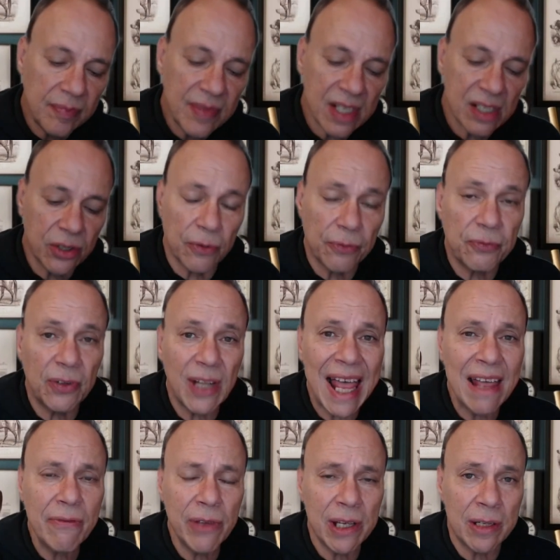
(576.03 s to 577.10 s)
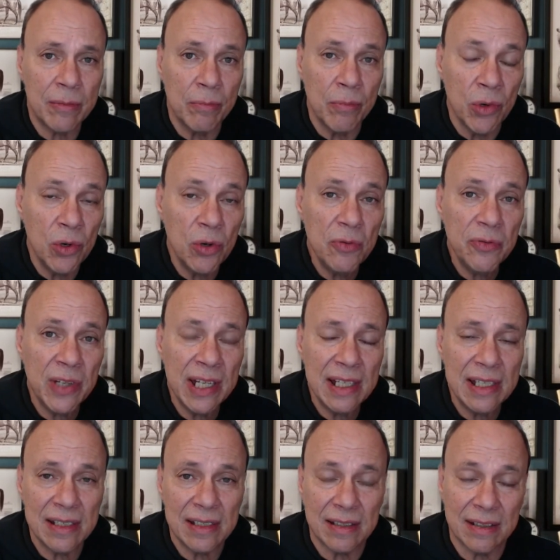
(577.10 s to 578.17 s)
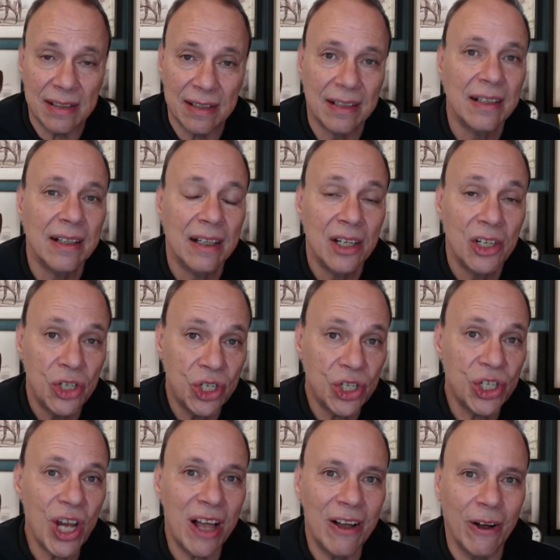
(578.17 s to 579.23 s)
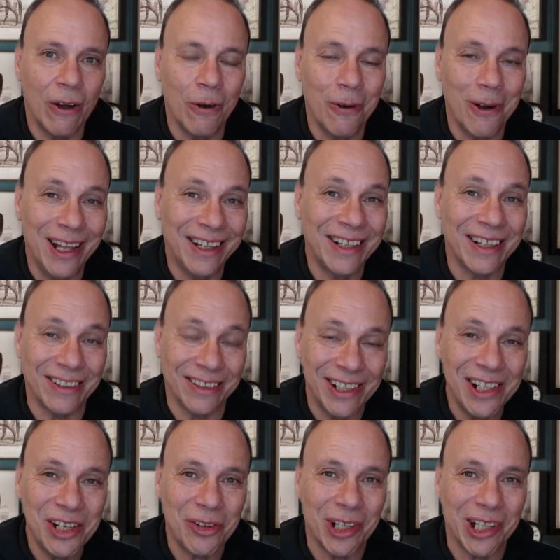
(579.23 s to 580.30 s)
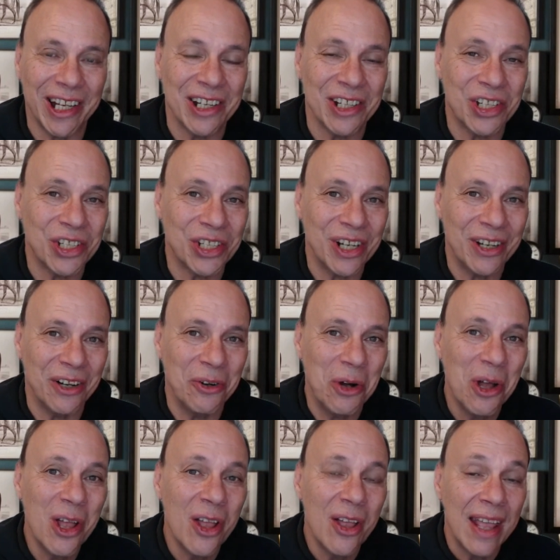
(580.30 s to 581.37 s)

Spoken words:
So Flavien moved his show, literally a show,